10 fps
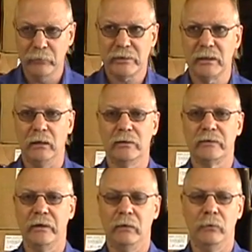we sell is
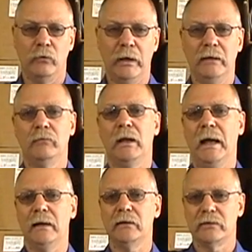available in white and
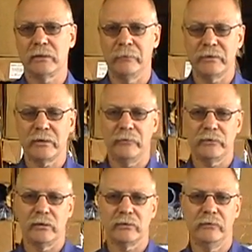black. Some of the stuff
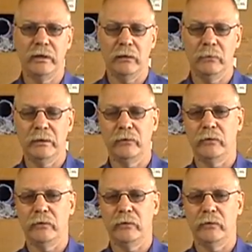is also available in